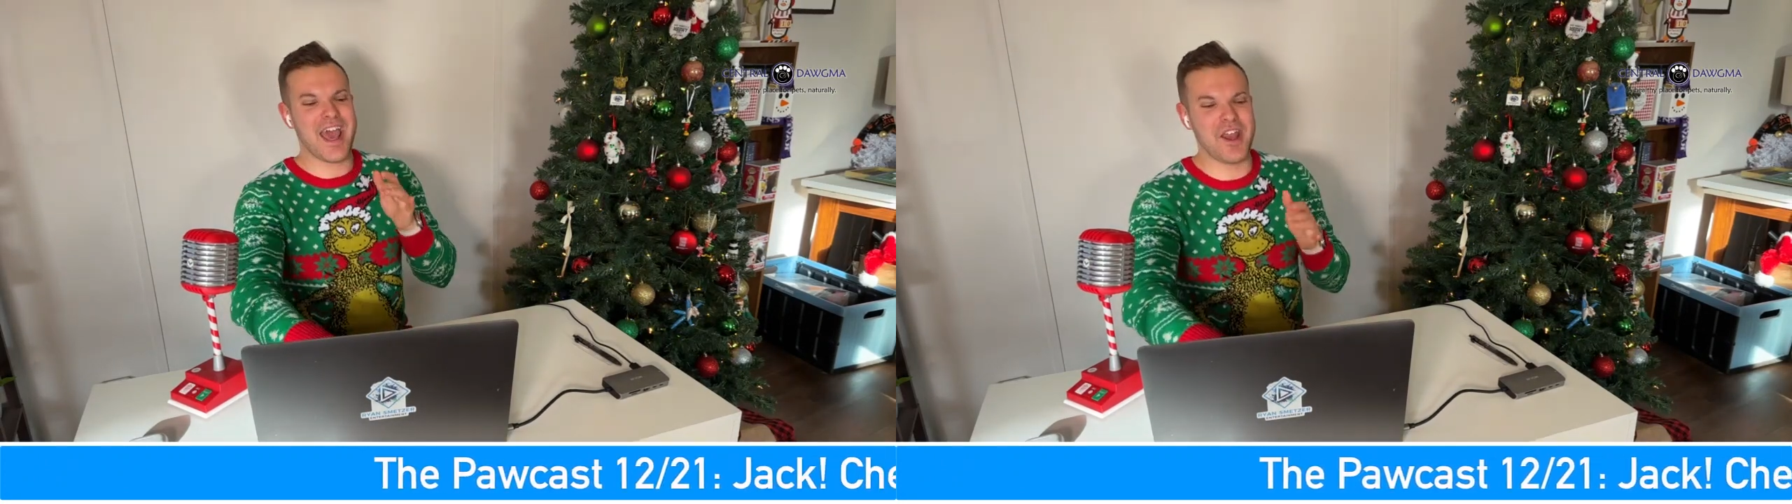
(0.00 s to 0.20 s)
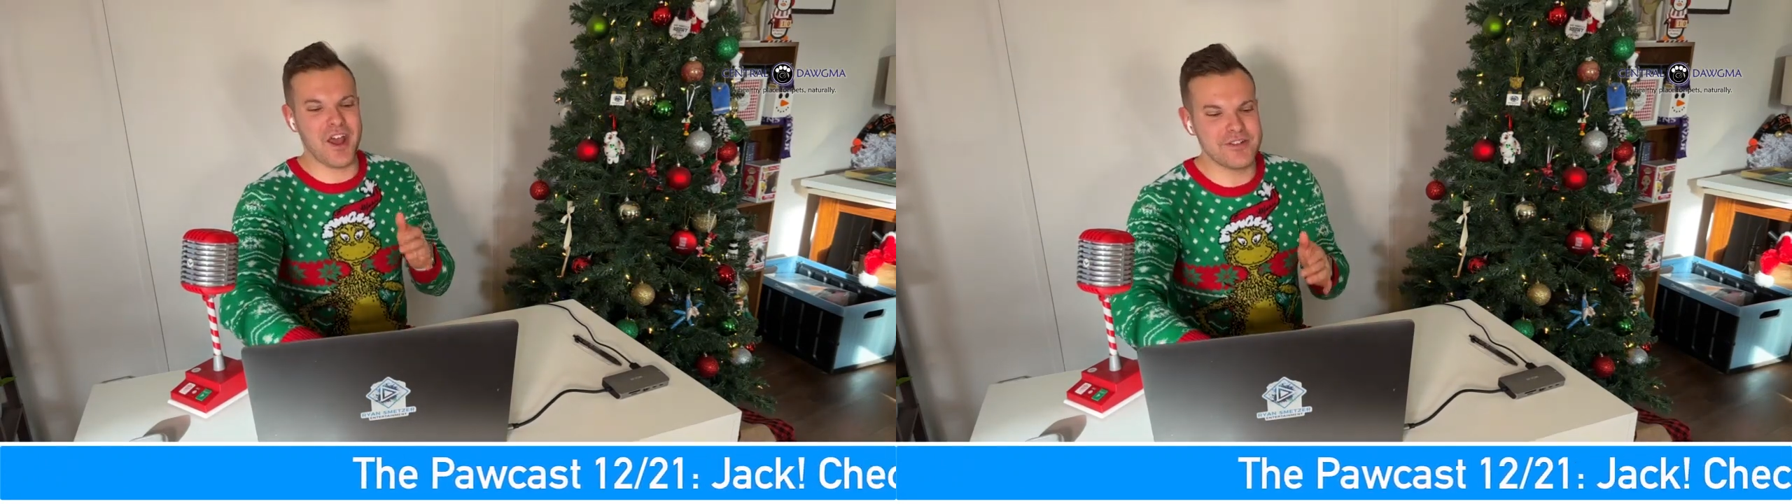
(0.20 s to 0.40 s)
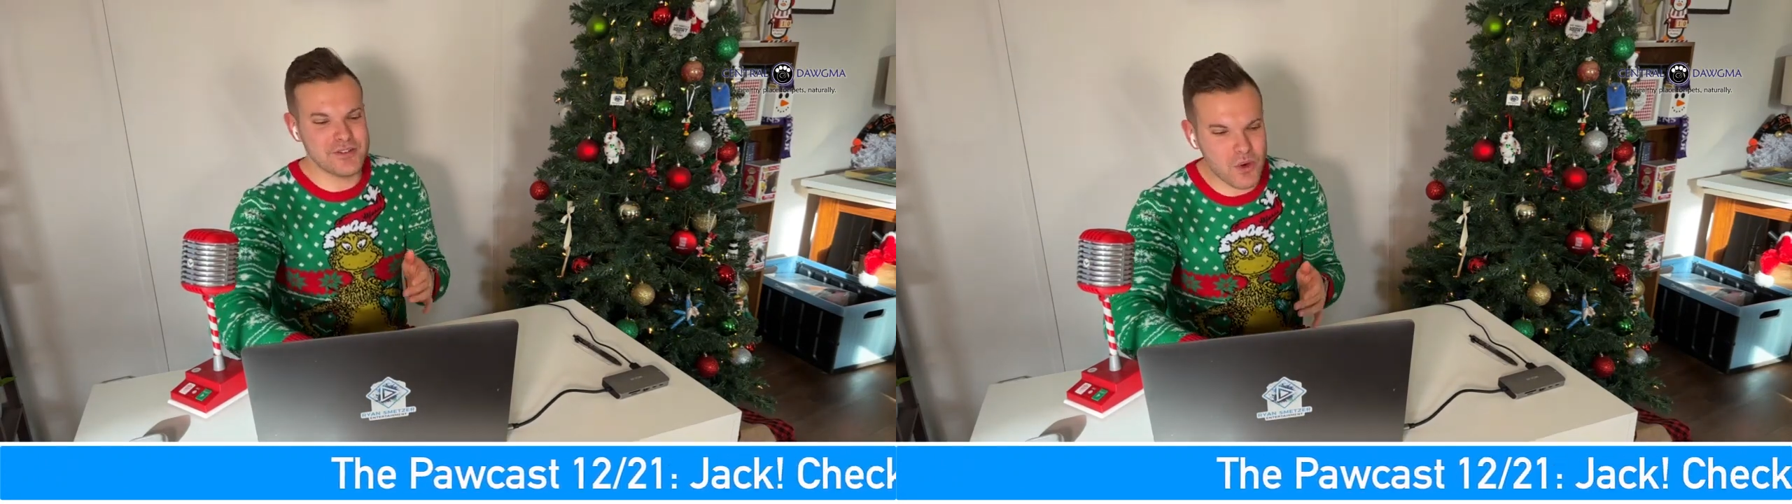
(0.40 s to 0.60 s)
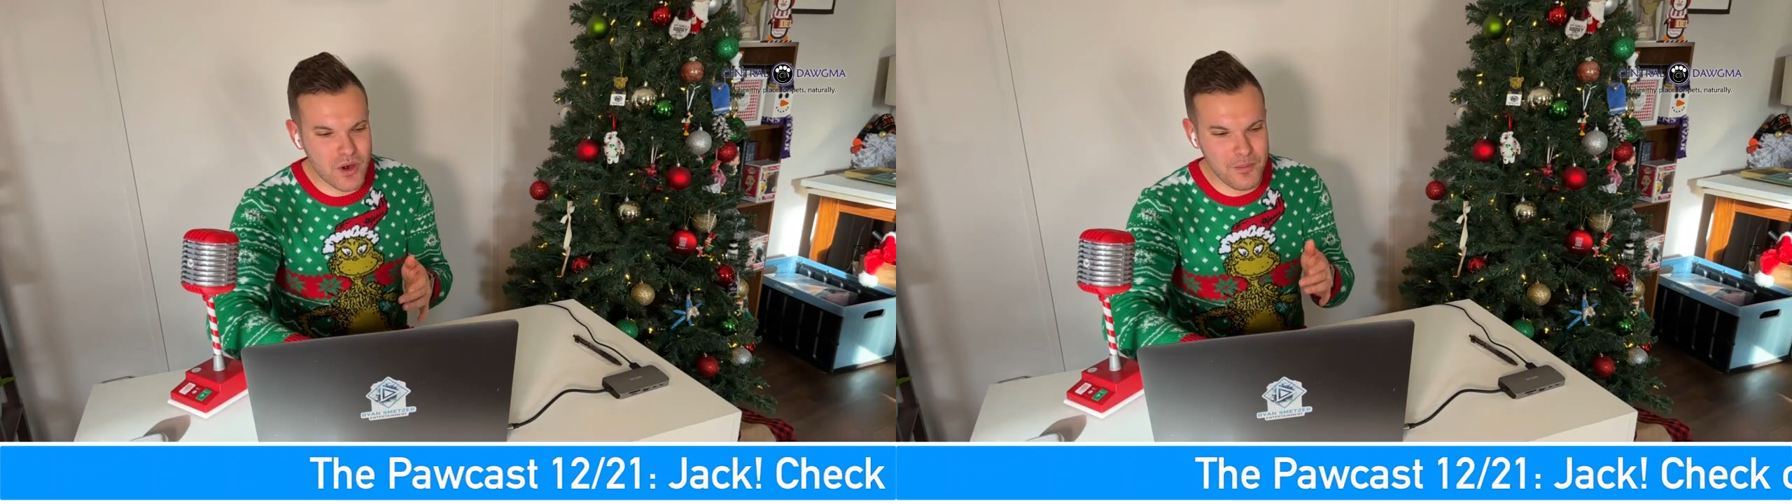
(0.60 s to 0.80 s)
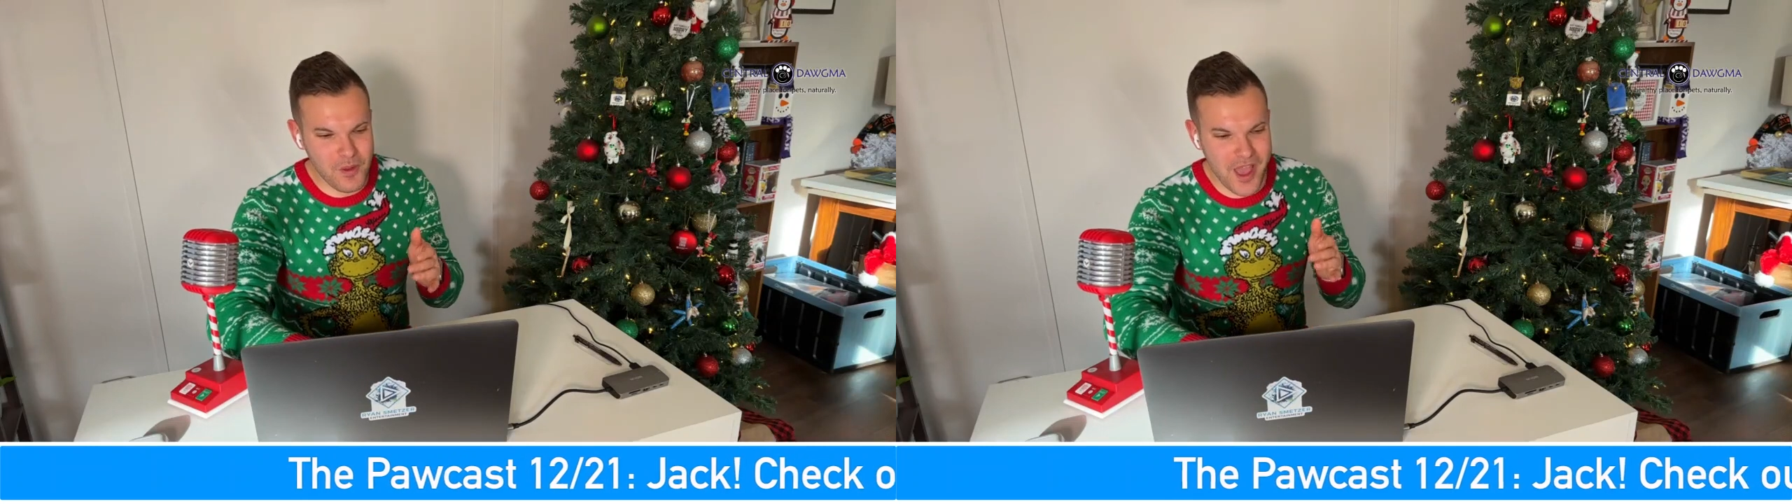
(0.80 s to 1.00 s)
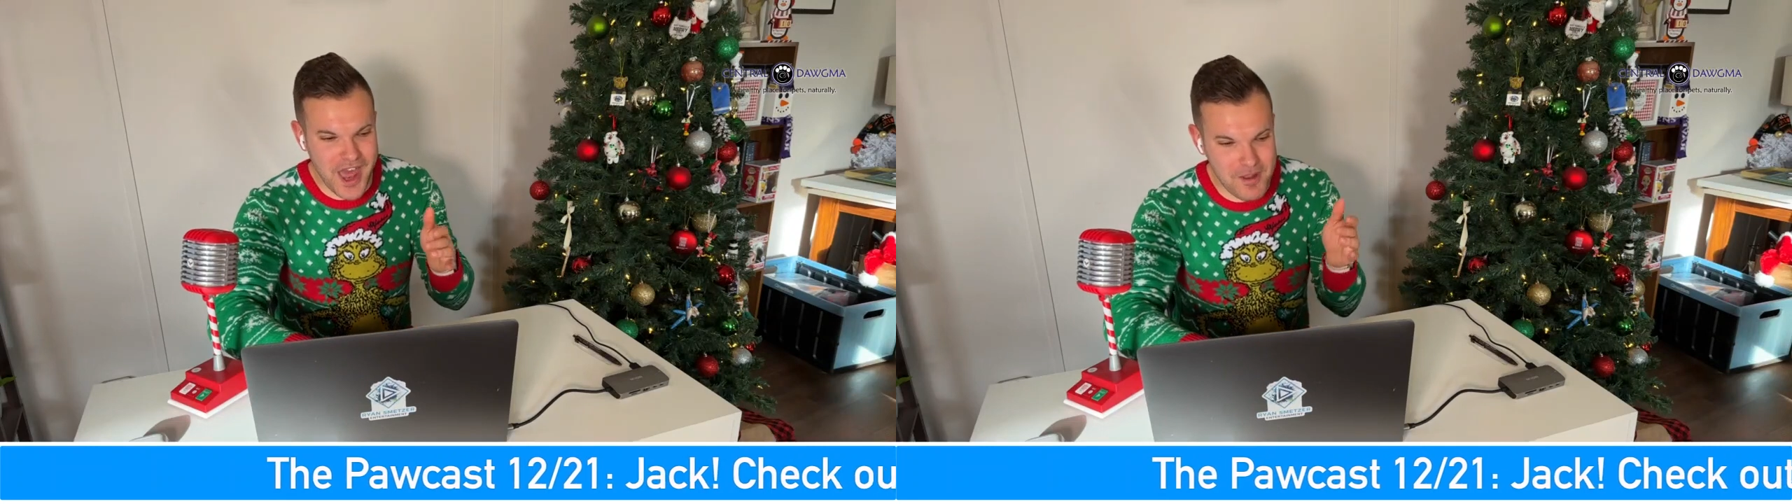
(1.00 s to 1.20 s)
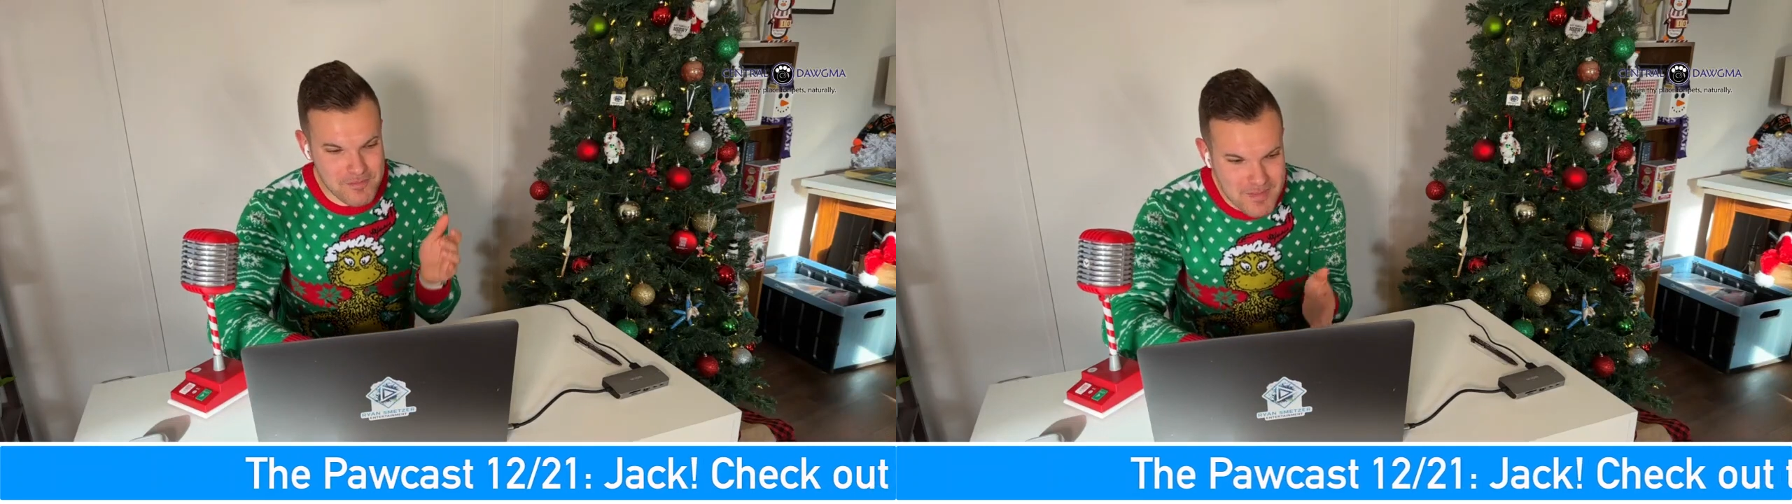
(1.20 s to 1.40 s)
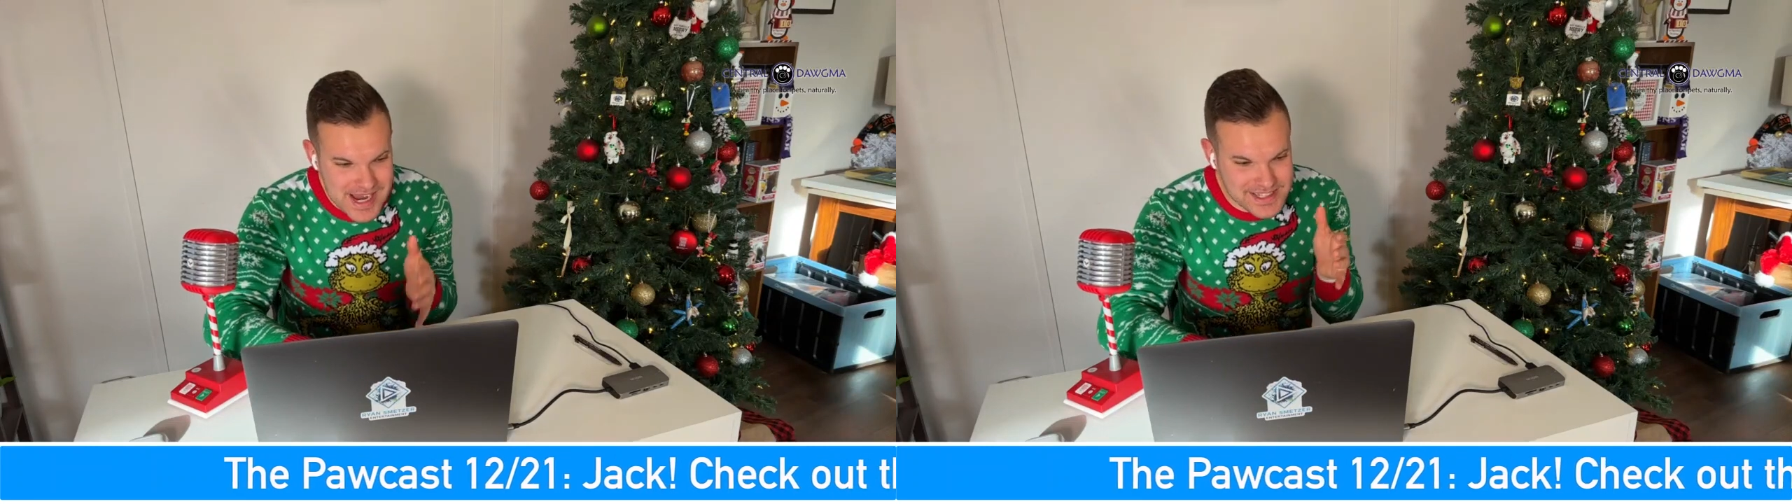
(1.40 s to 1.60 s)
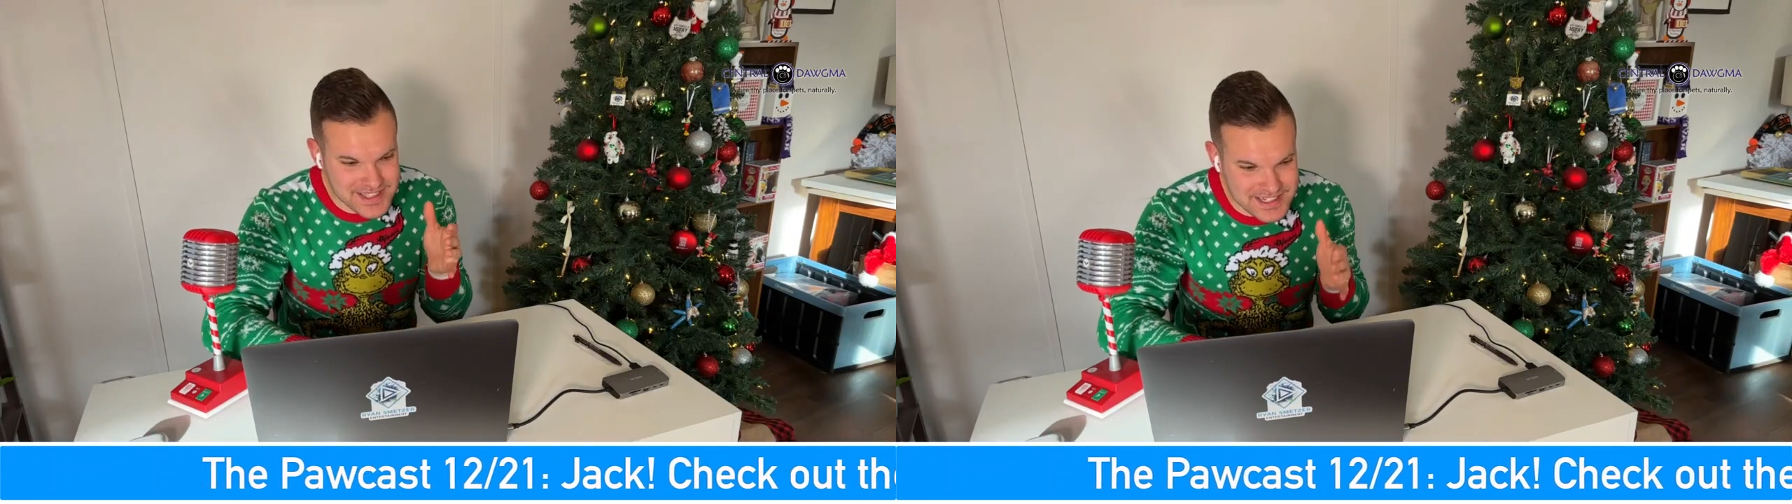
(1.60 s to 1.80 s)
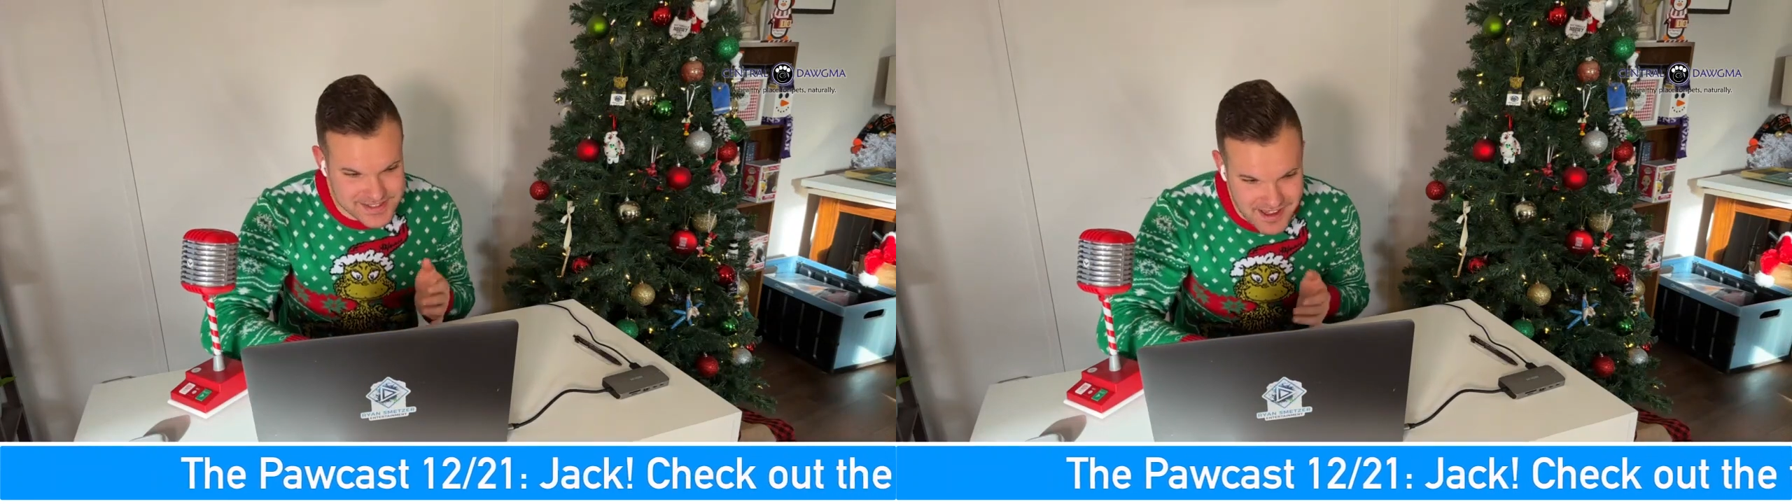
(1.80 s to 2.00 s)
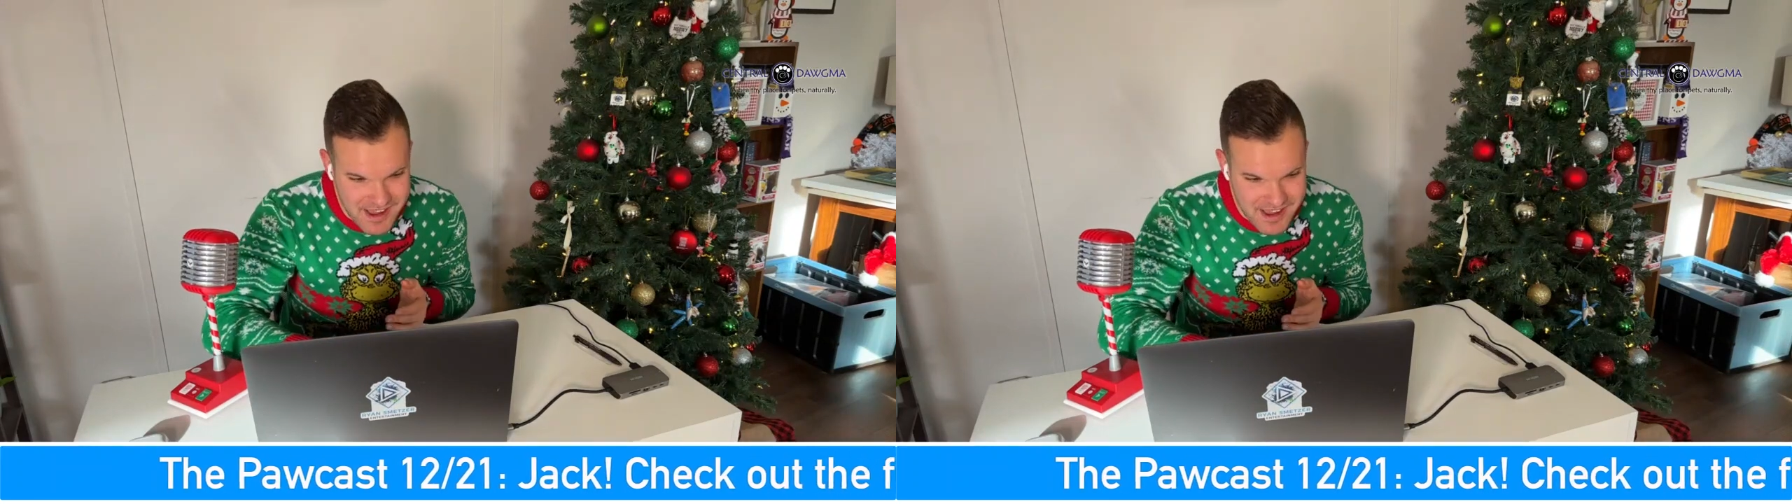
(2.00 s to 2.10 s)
an adorable and amazing